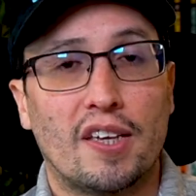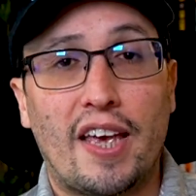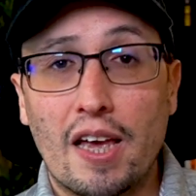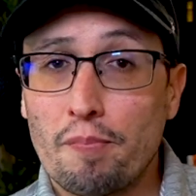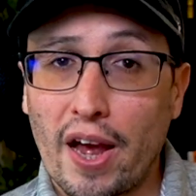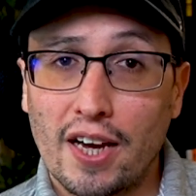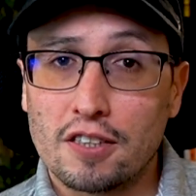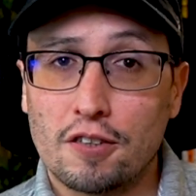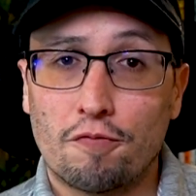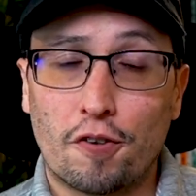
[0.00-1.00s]
Game
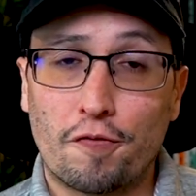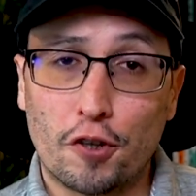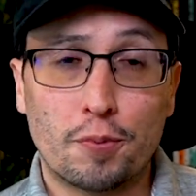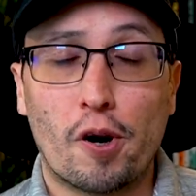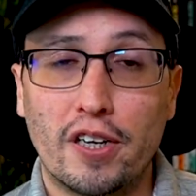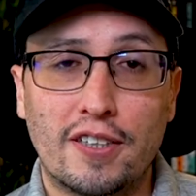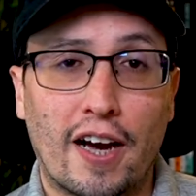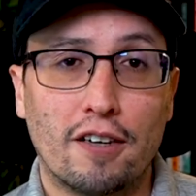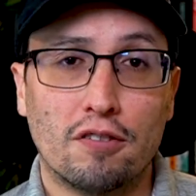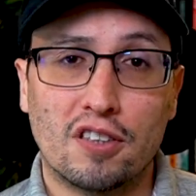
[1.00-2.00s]
Pass for first party
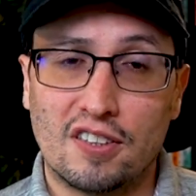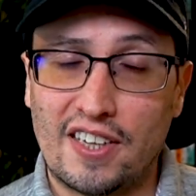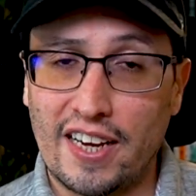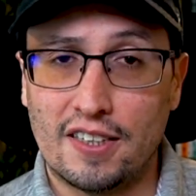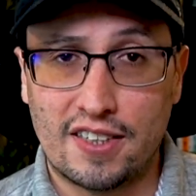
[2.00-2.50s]
titles is day and